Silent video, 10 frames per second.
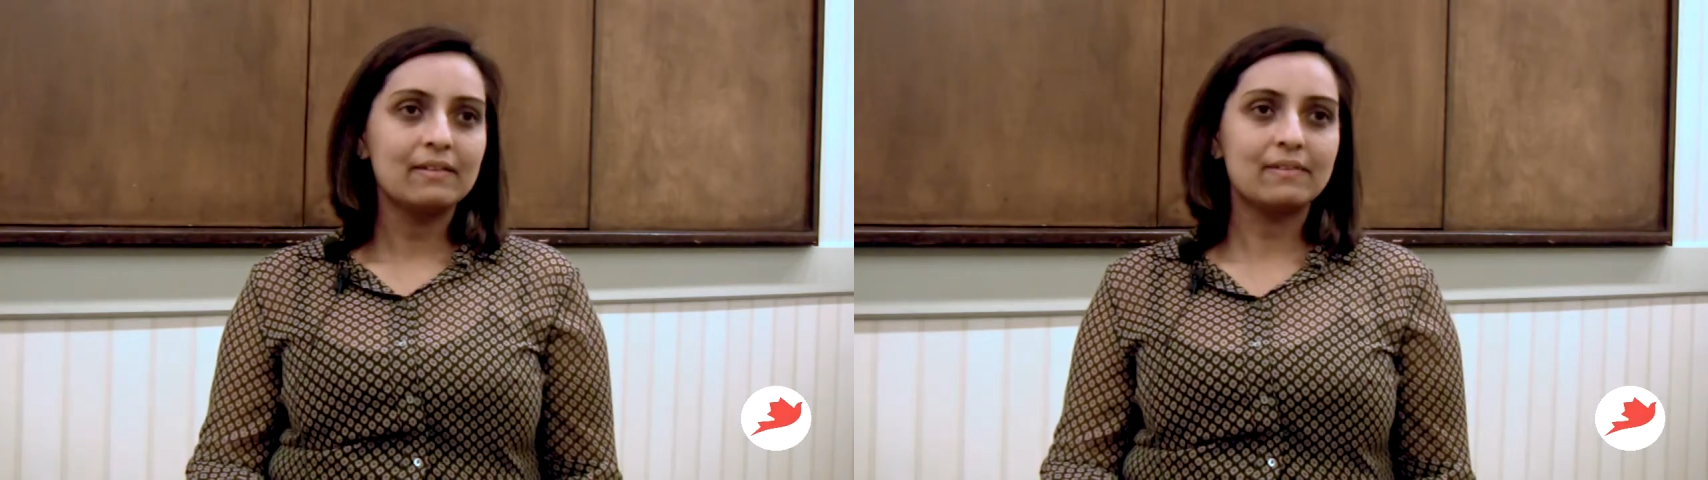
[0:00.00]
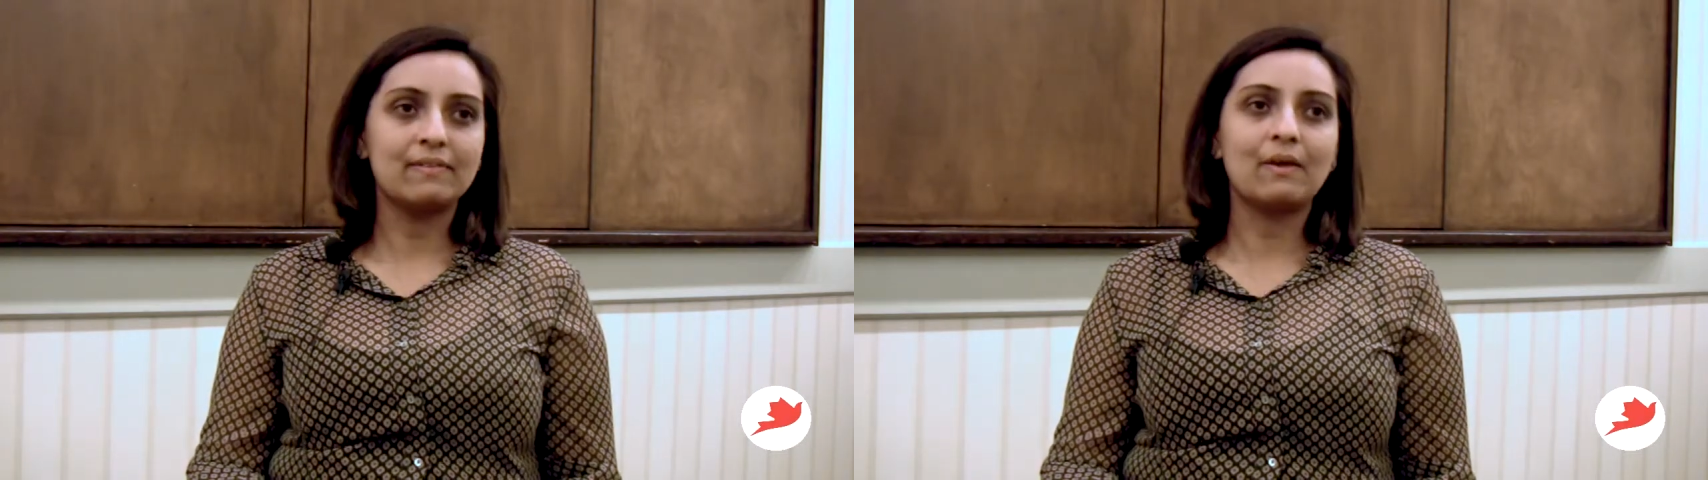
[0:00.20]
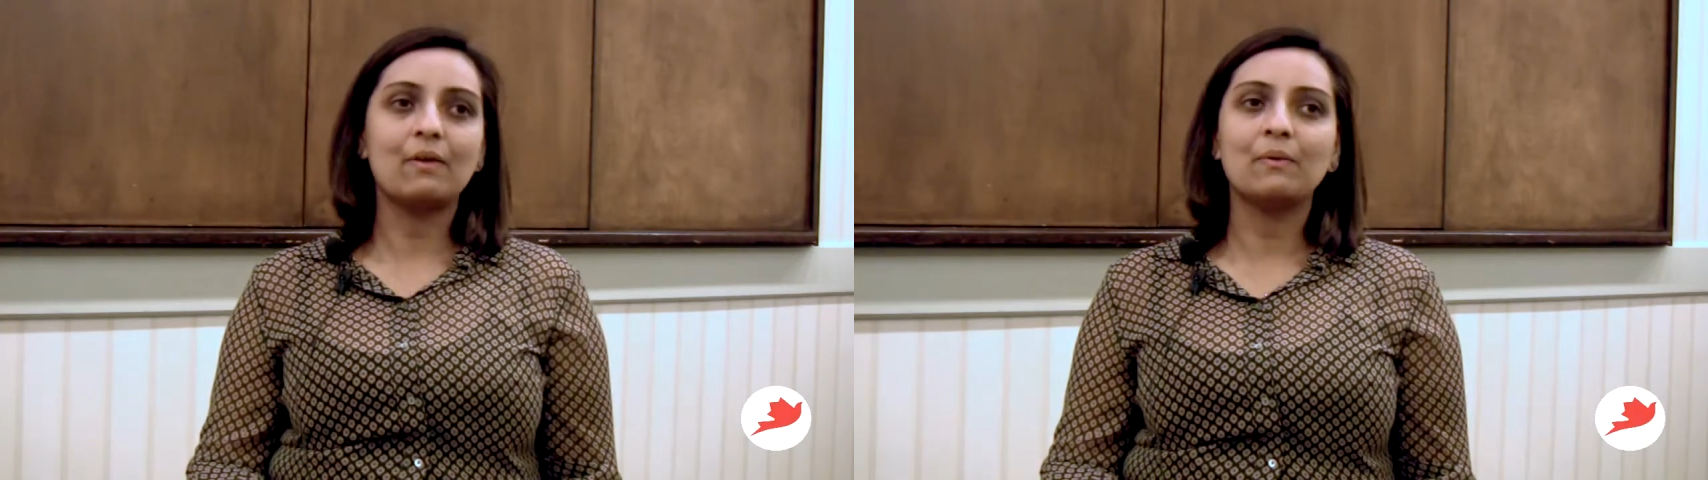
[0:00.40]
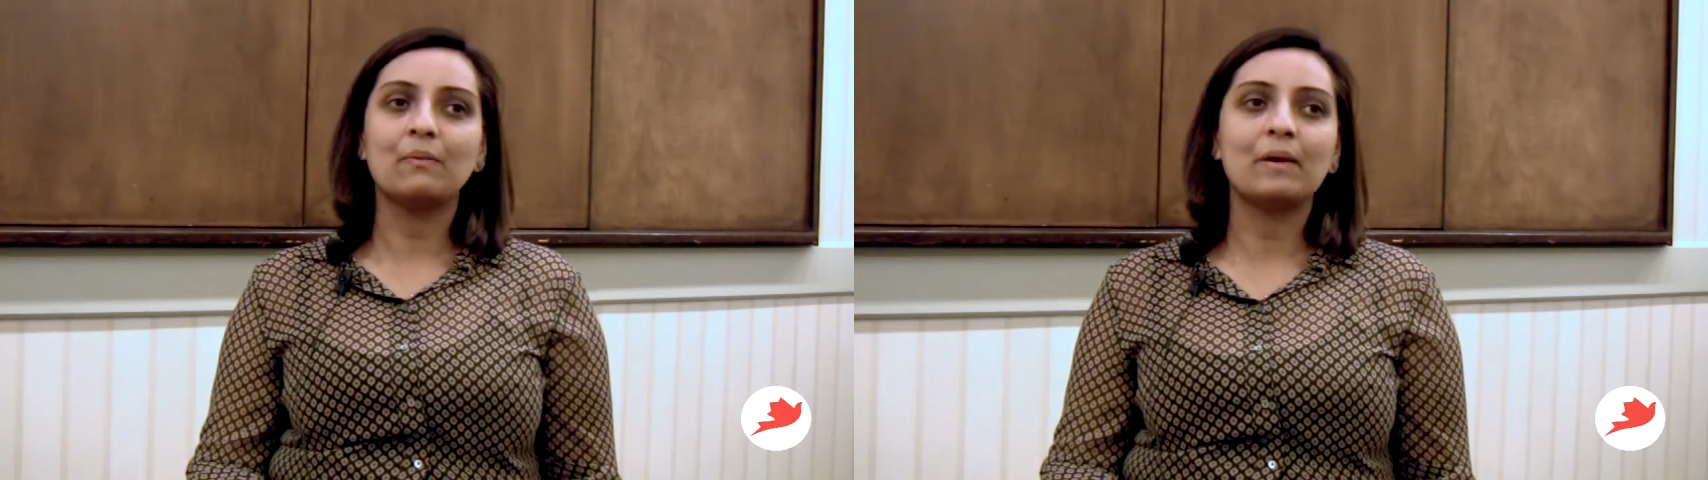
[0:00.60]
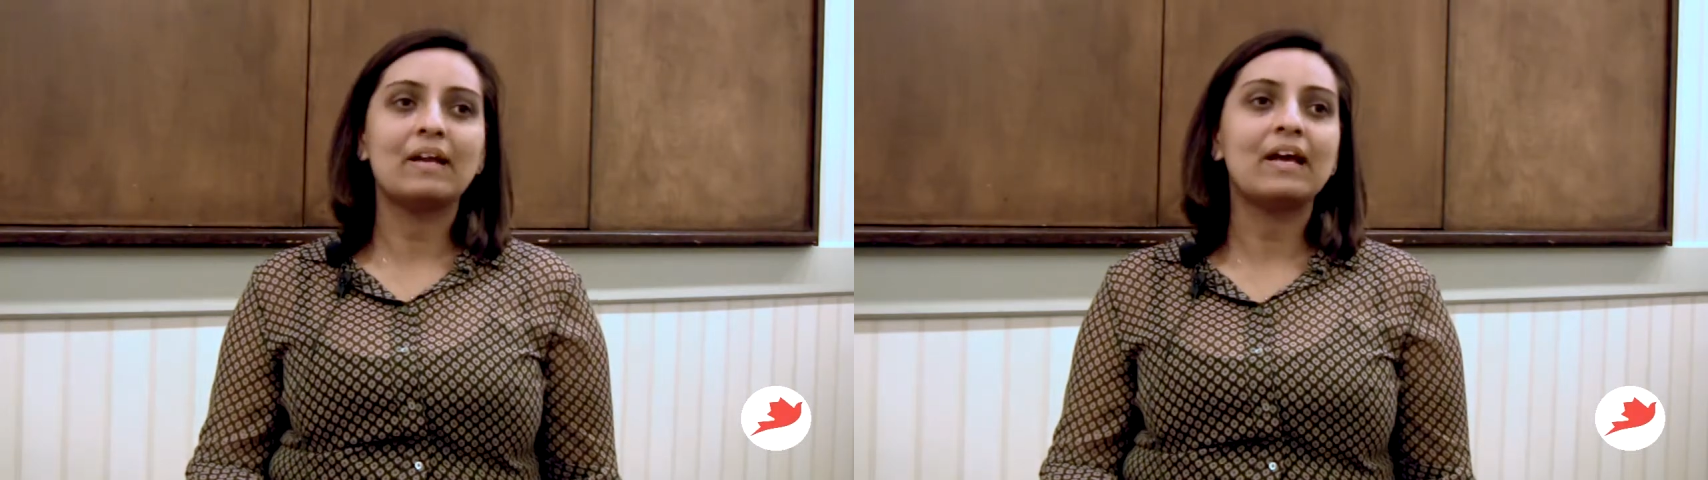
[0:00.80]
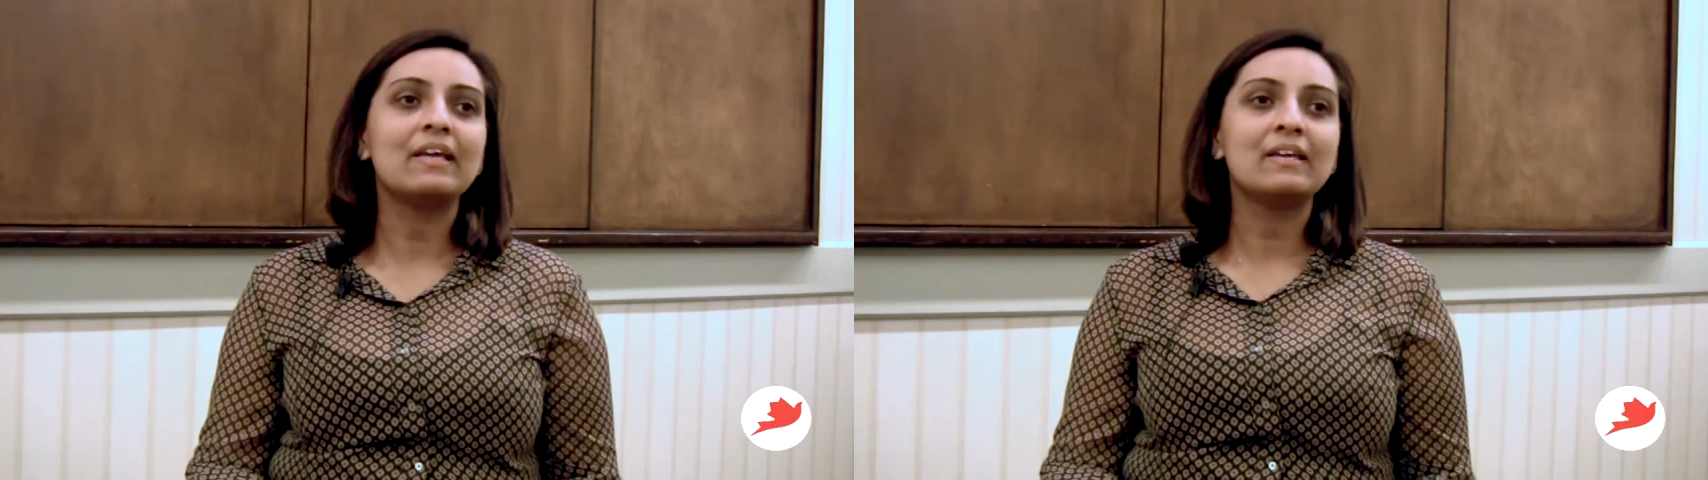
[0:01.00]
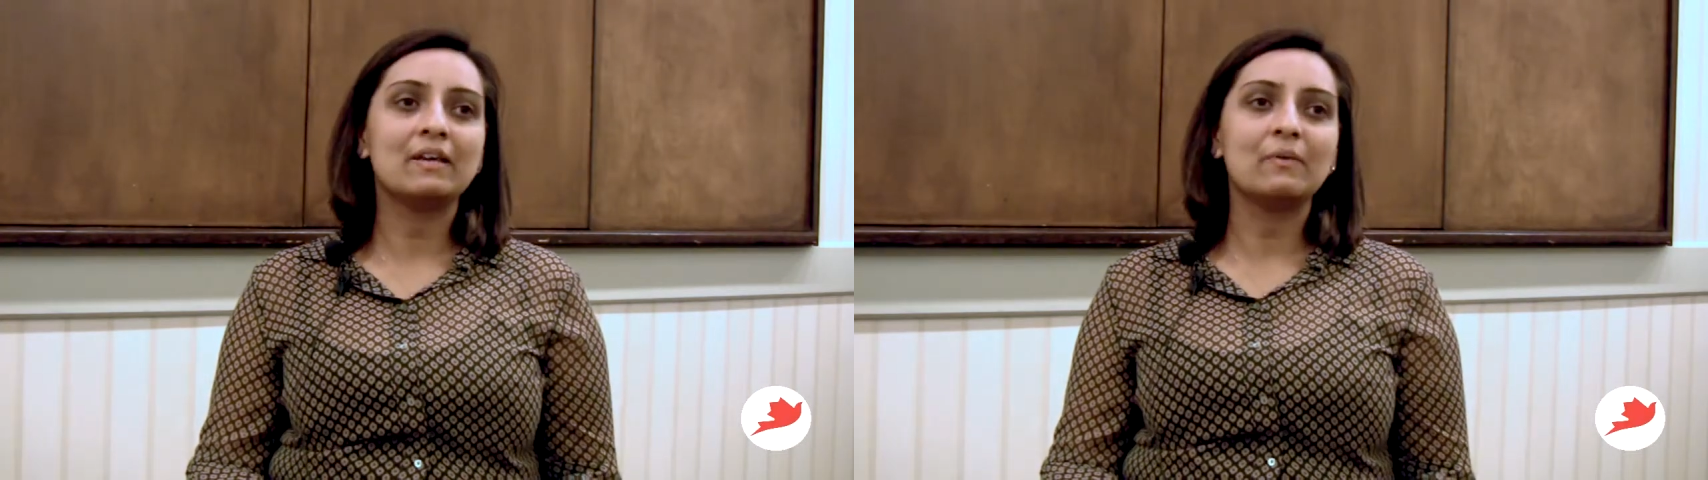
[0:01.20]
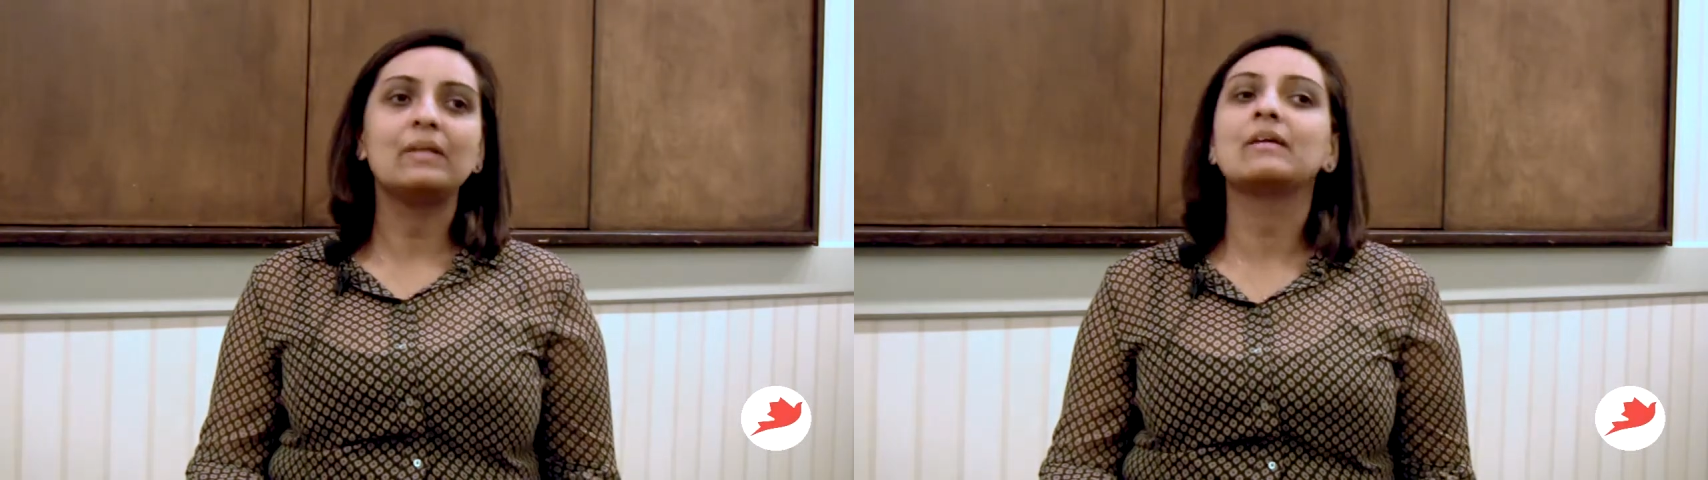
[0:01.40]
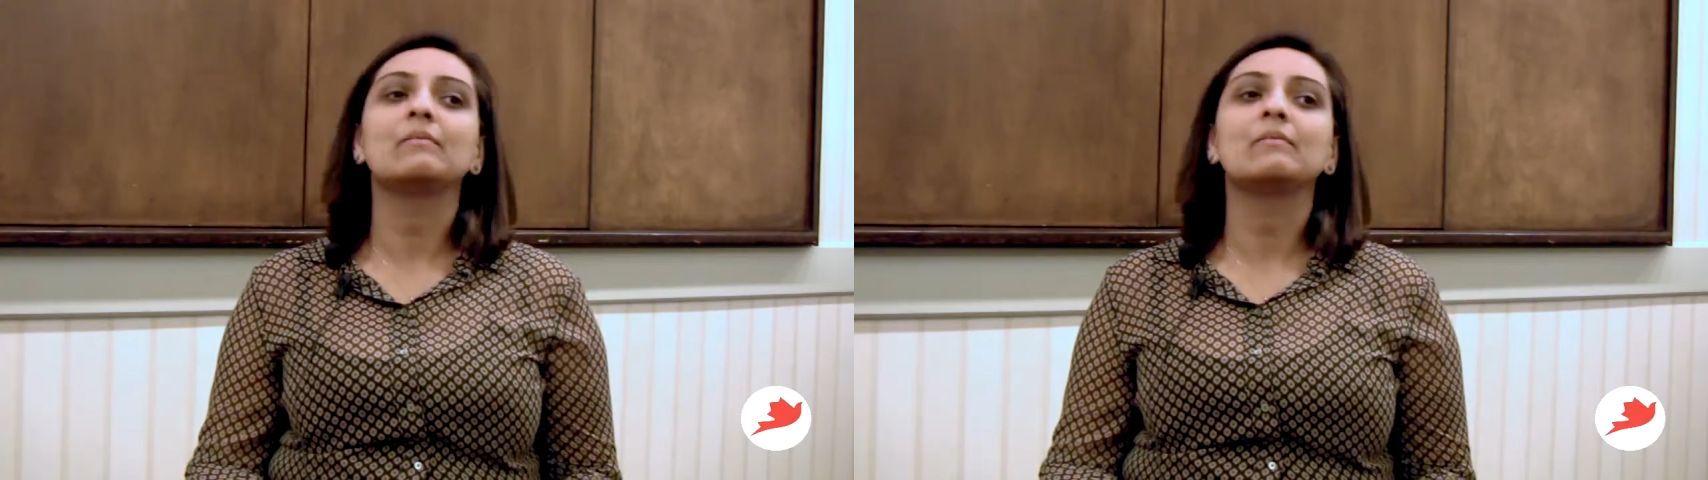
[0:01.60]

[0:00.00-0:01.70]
So when I go and